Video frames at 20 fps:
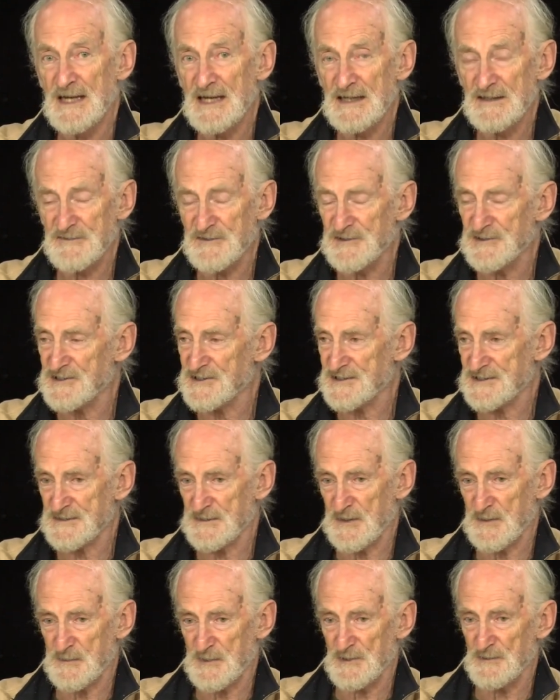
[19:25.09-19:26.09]
If you just
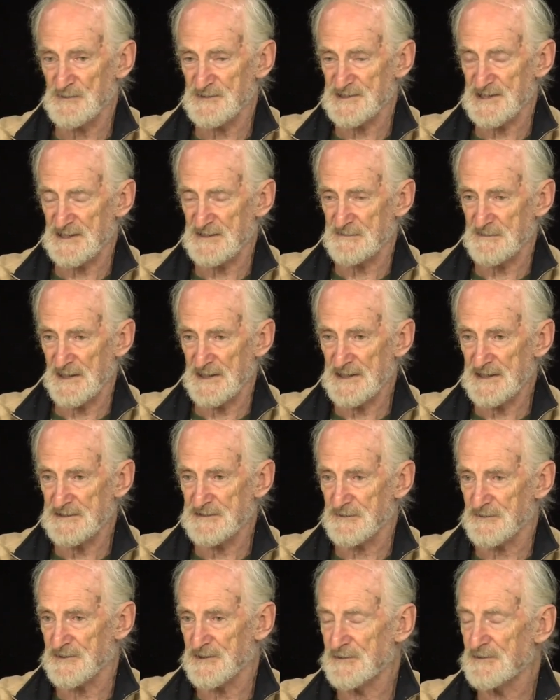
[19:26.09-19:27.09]
say Bill was explaining
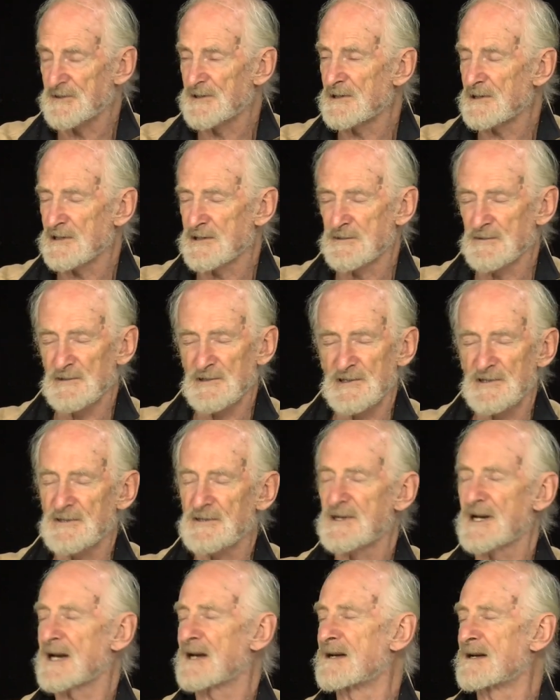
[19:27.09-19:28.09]
to her, you, you
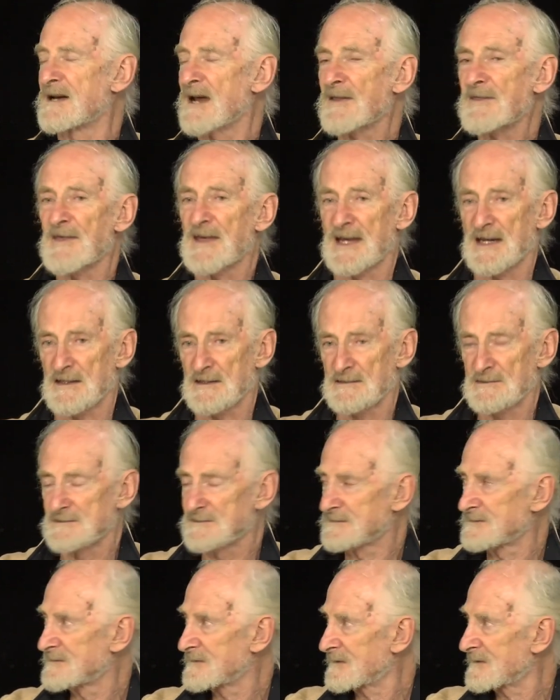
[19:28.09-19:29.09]
learn nothing
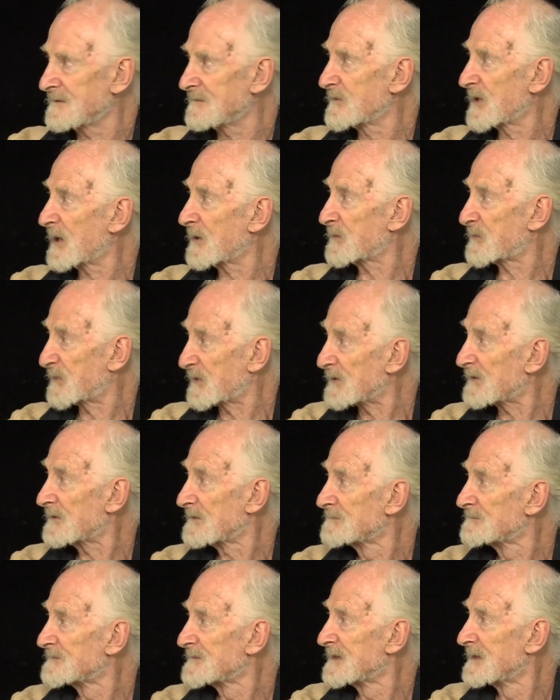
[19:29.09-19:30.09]
about Bill.
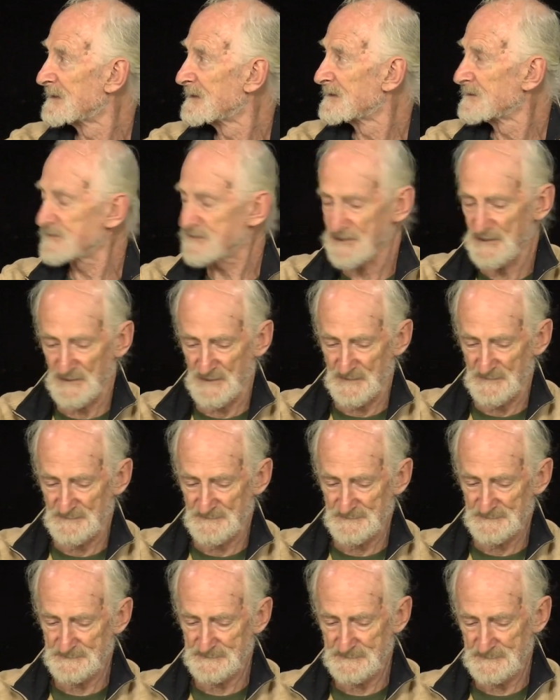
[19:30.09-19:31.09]
Right. So,
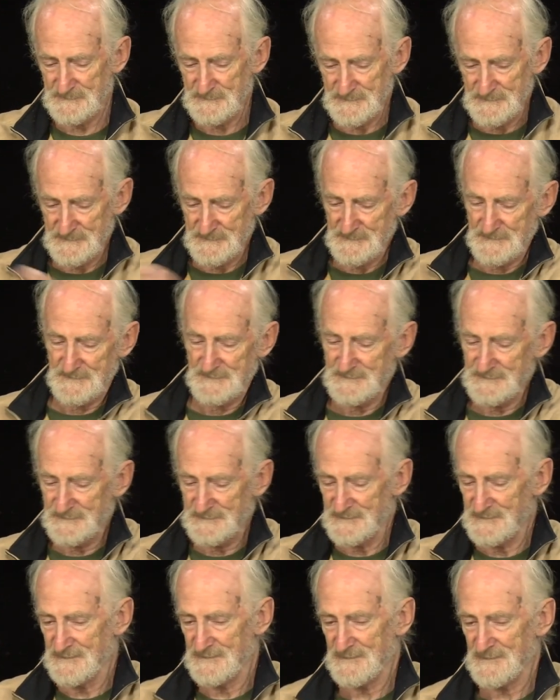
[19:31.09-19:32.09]

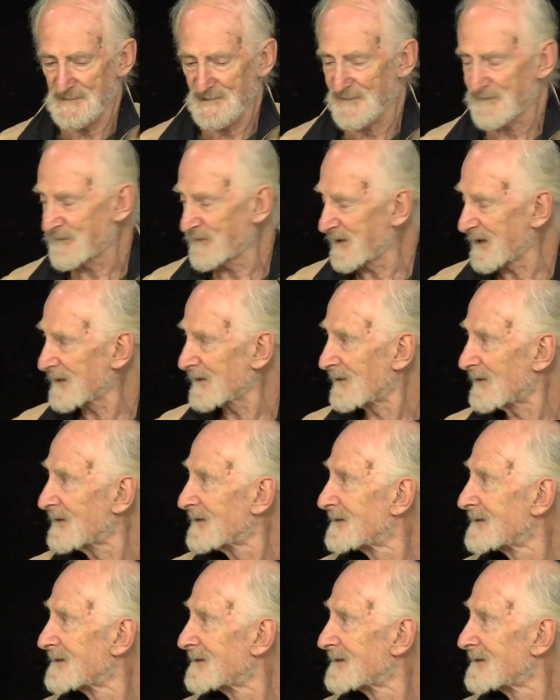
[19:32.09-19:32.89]
off we go.